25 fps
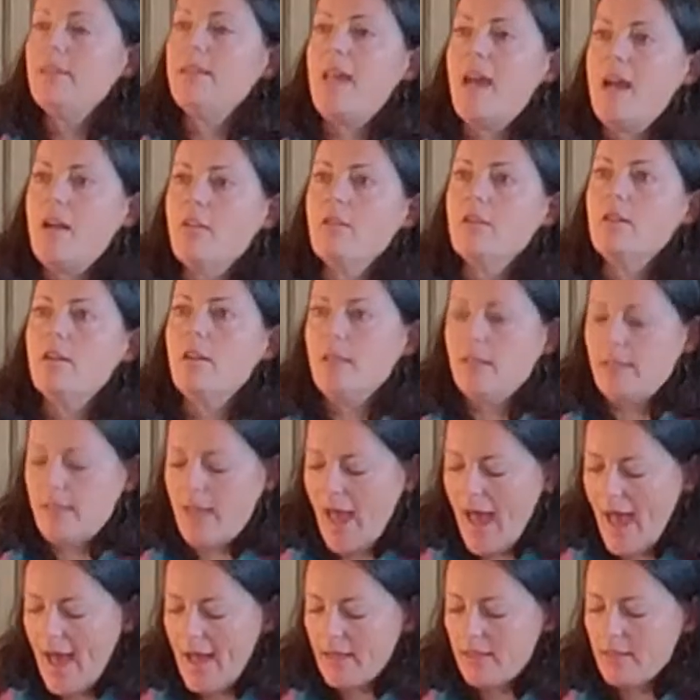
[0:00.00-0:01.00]
terror
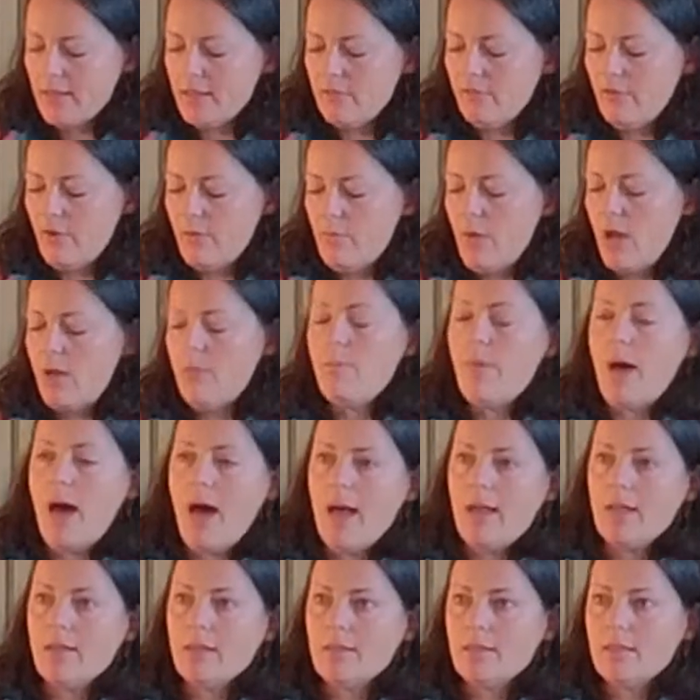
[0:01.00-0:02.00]
attacks from
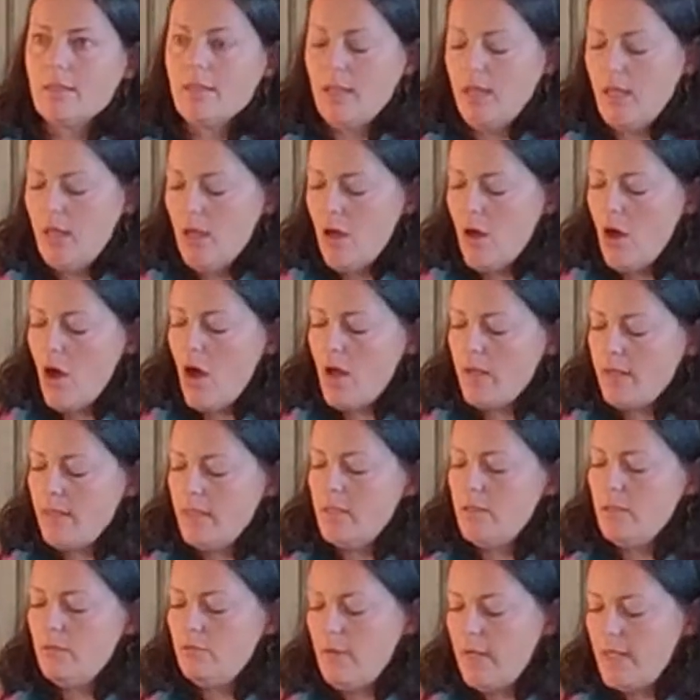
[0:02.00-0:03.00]
Hamas on
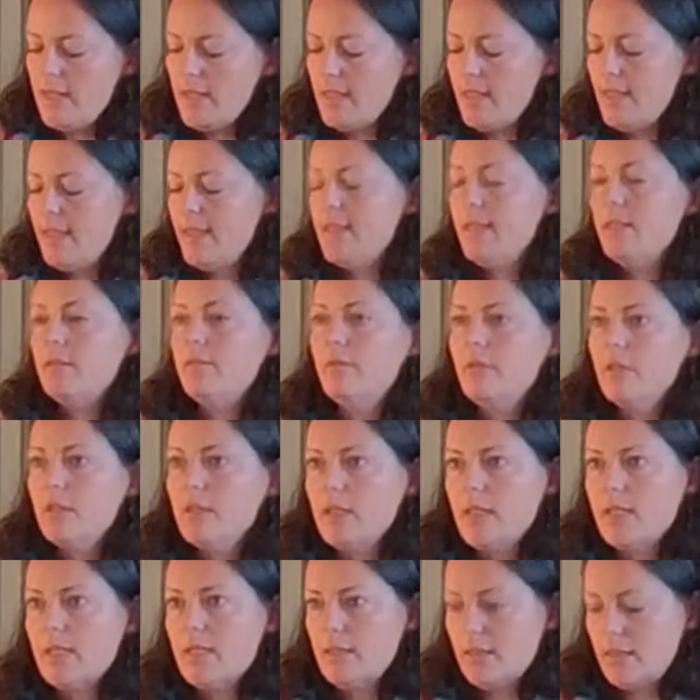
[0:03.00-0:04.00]
Israeli
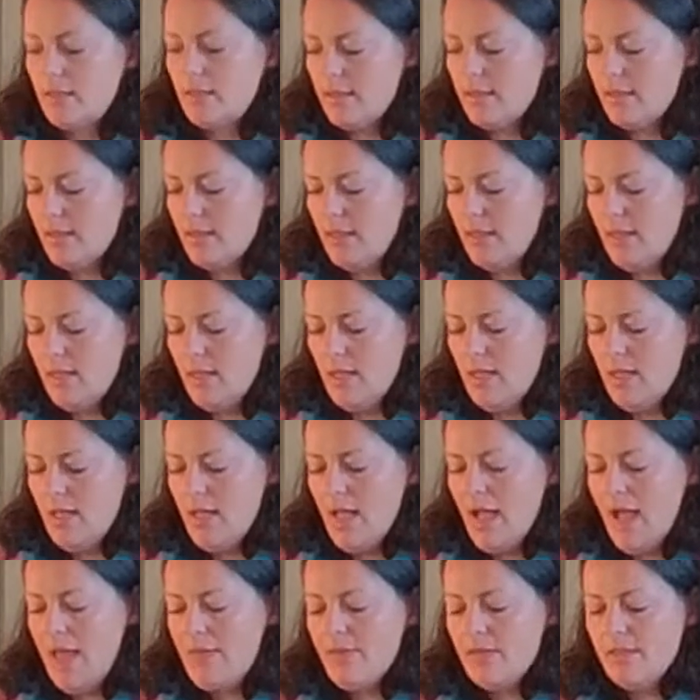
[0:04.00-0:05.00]
civilians
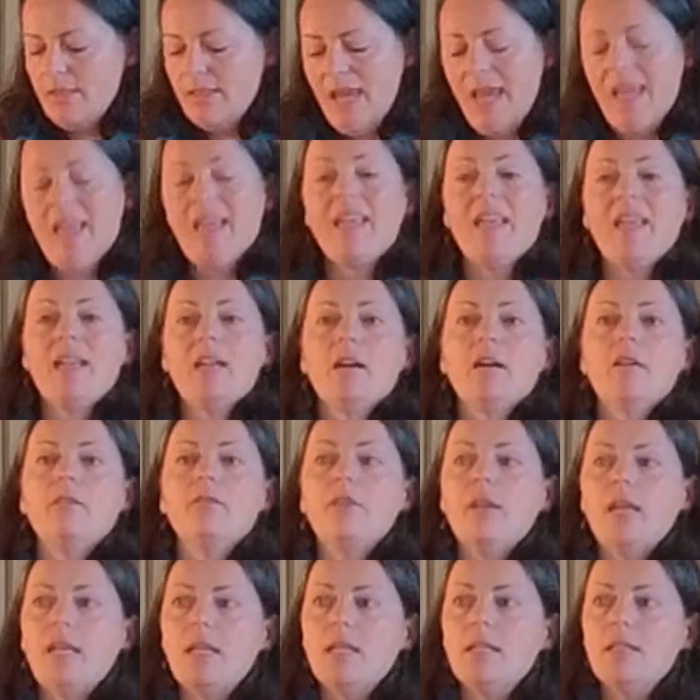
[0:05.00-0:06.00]
and the taking of
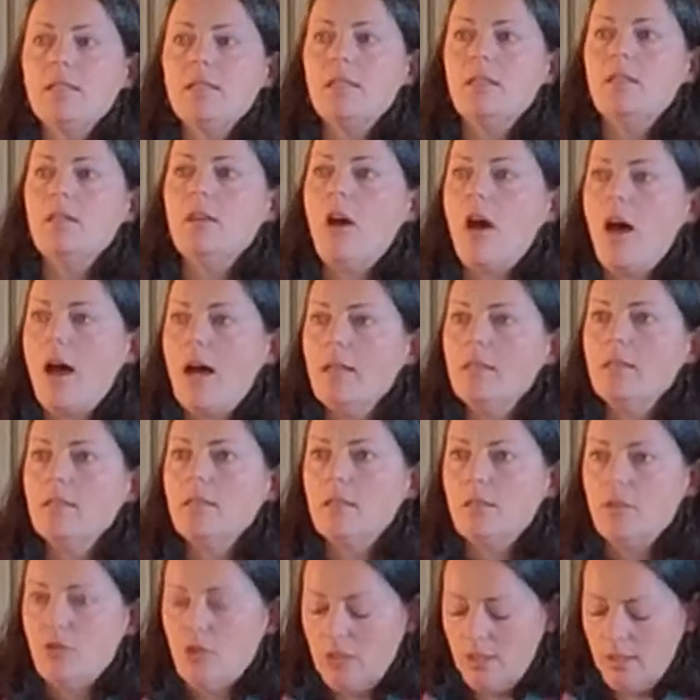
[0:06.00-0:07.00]
innocent
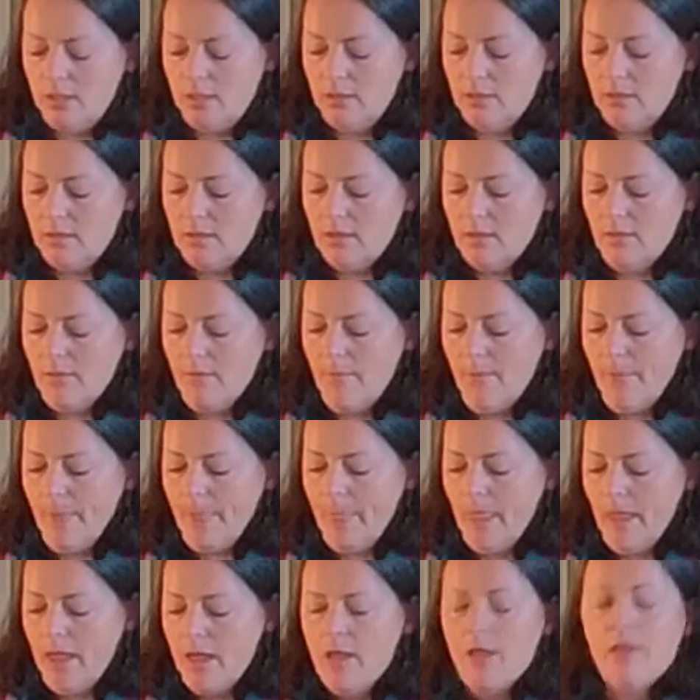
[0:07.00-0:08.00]
hostages.
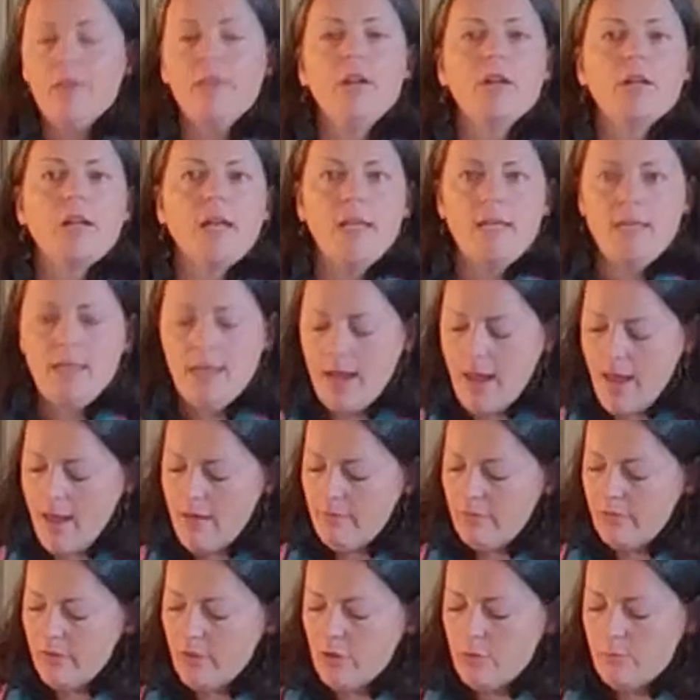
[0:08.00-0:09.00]
There can
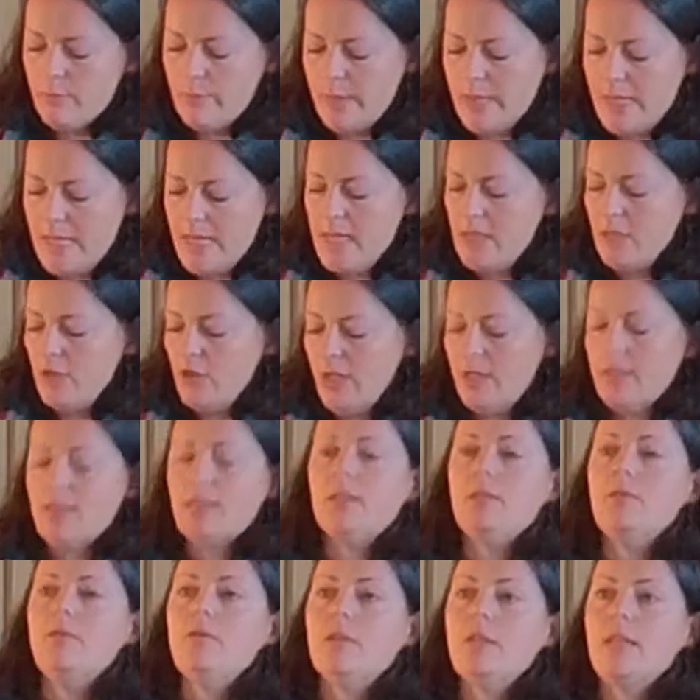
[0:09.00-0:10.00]
never be
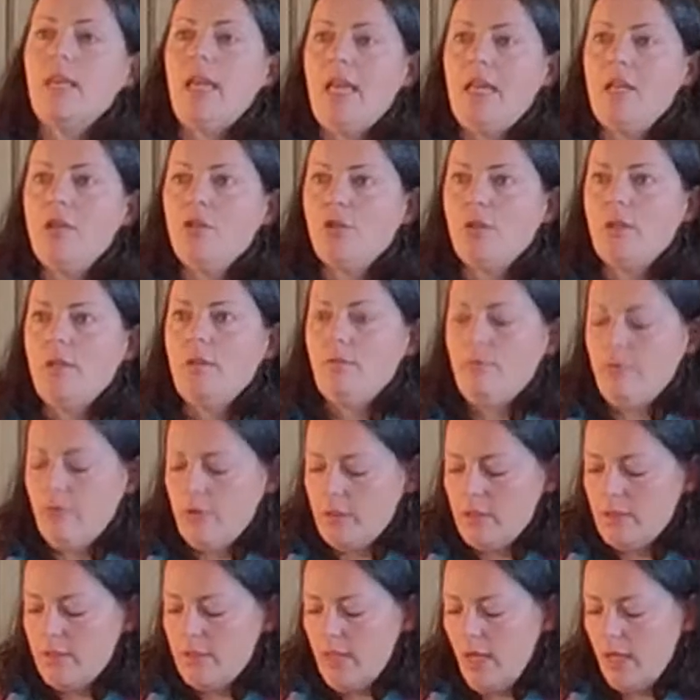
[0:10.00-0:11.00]
justification for
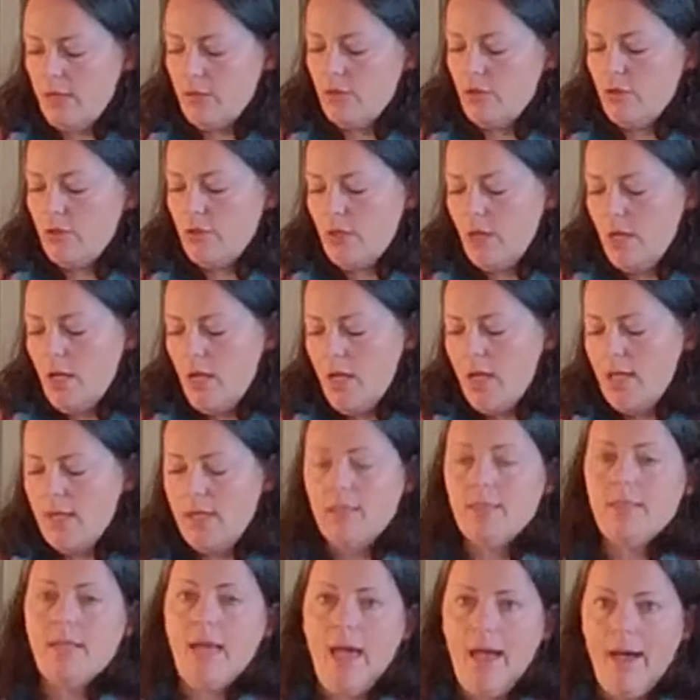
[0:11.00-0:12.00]
such an
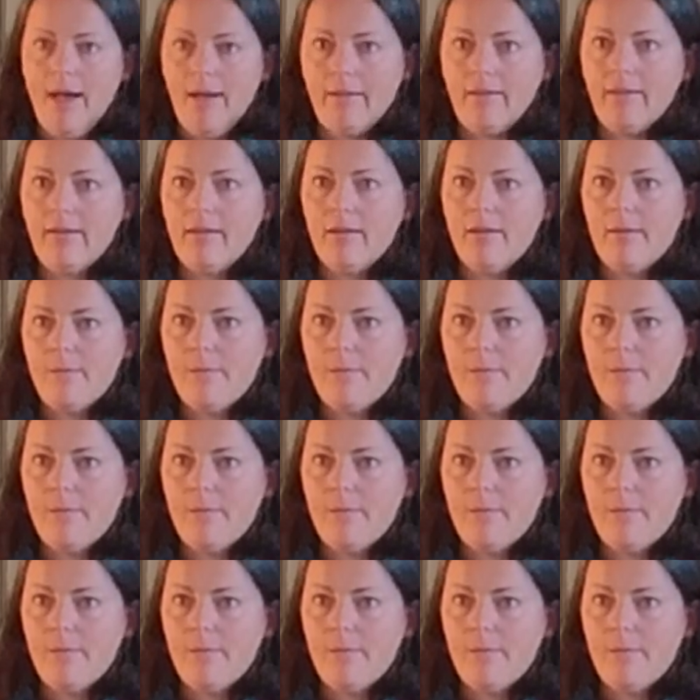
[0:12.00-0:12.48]
attack.